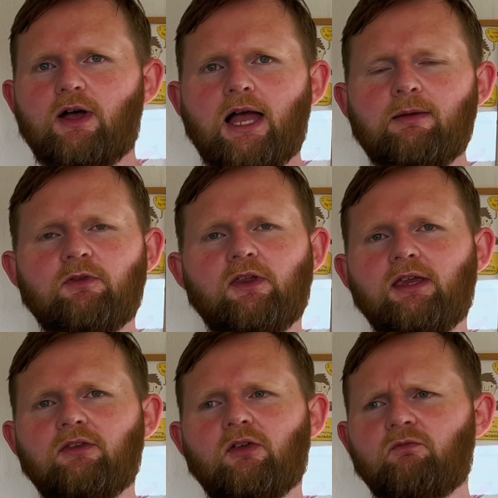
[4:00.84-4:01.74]
I'm
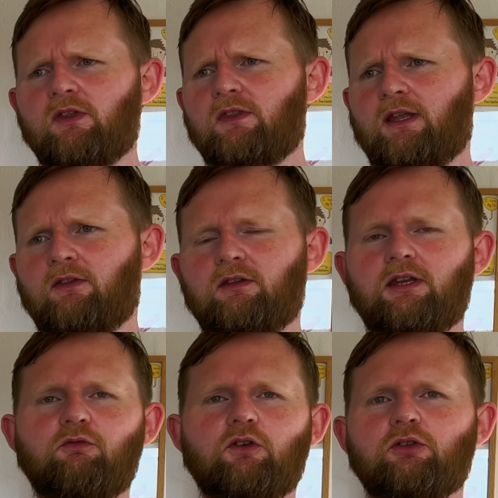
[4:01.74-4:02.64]
saying something that's
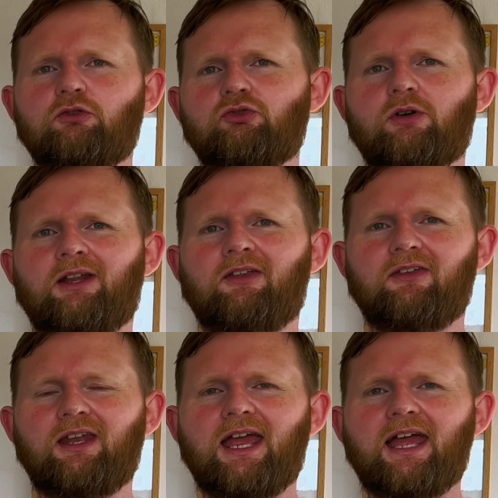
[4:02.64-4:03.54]
difficult to
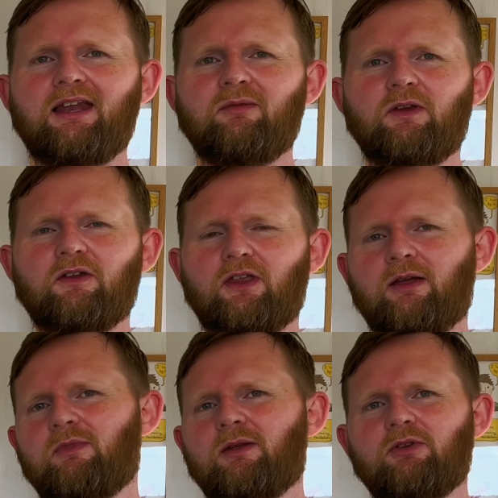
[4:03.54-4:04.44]
understand because
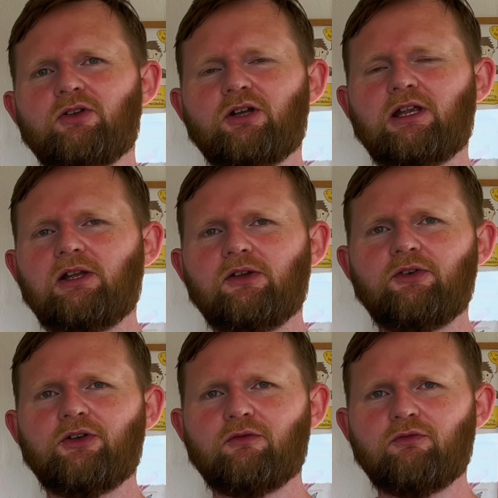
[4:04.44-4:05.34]
I'm maybe not clear
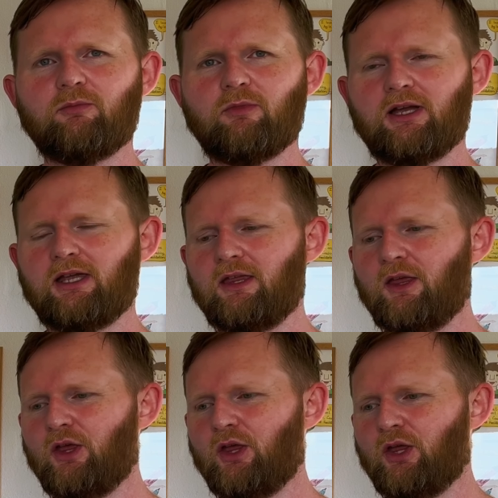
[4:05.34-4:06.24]
enough in my
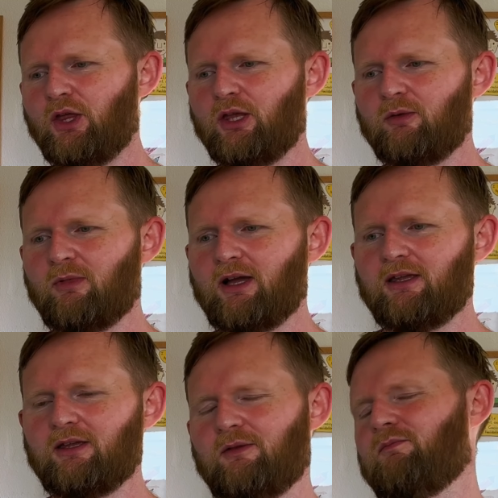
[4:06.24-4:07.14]

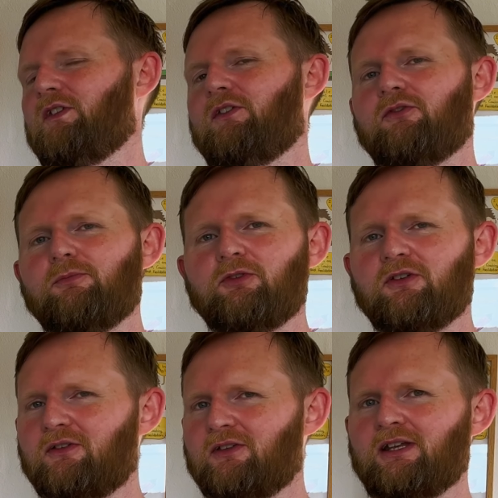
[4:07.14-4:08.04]

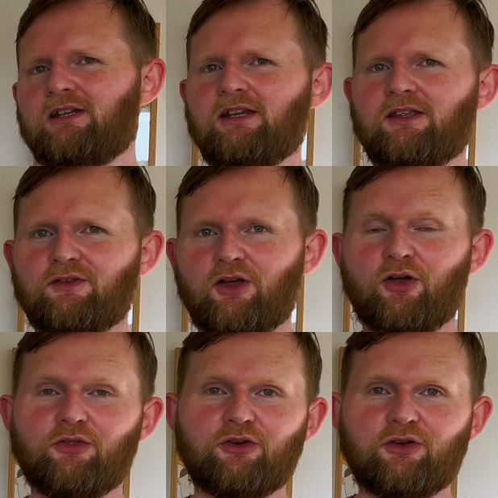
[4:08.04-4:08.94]
descriptions, then the
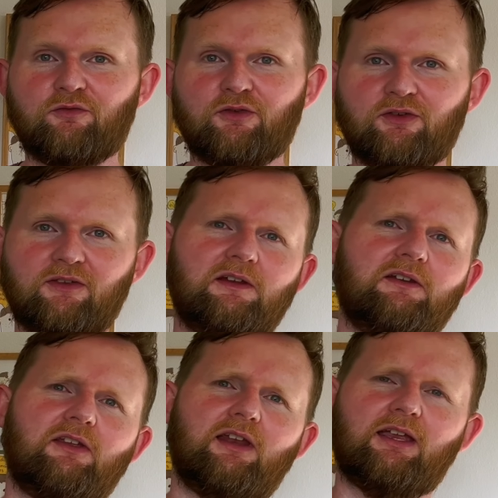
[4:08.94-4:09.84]
other
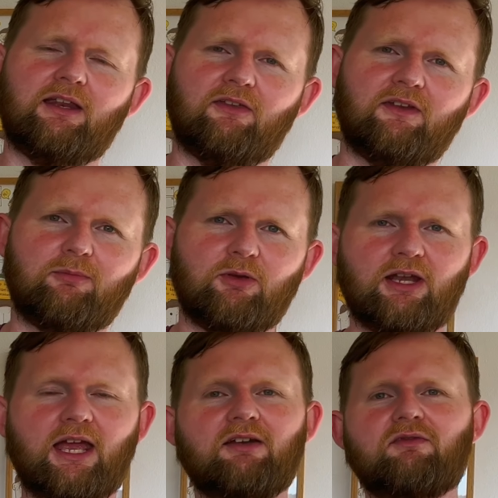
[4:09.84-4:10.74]
facilitator can step
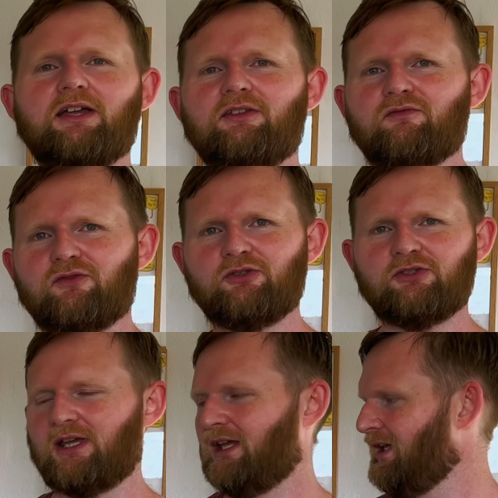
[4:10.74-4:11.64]
in, and vice
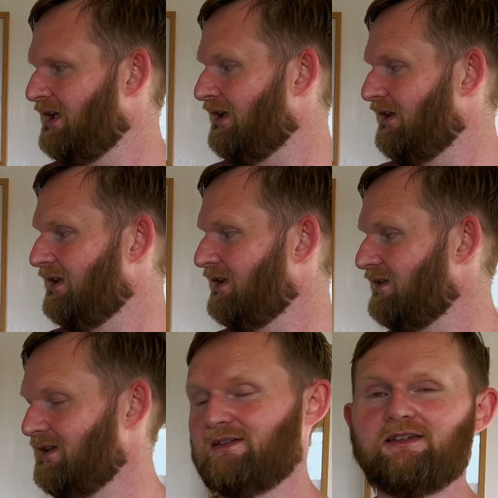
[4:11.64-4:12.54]
versa.
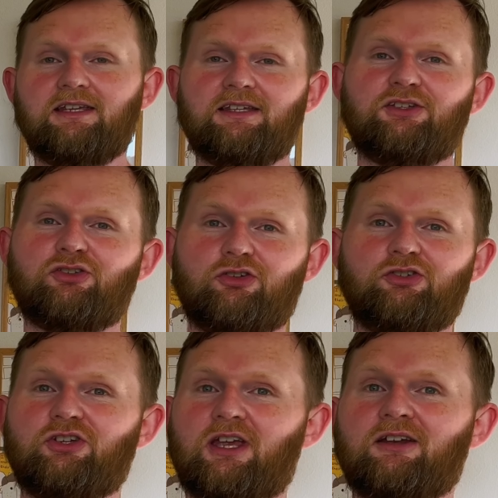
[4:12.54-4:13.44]
This is
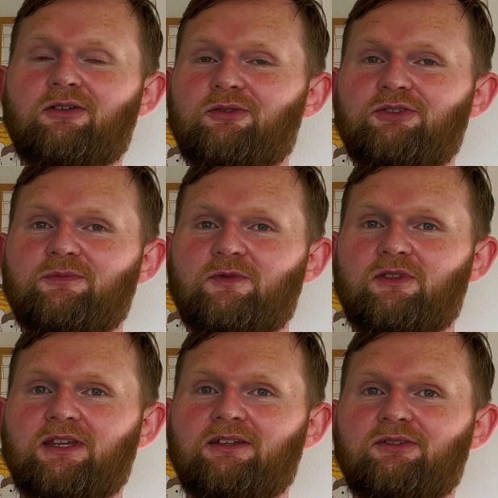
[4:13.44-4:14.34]
such an awesome
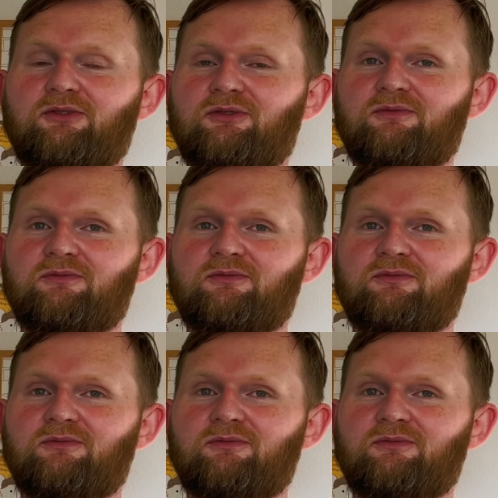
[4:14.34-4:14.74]
thing to do.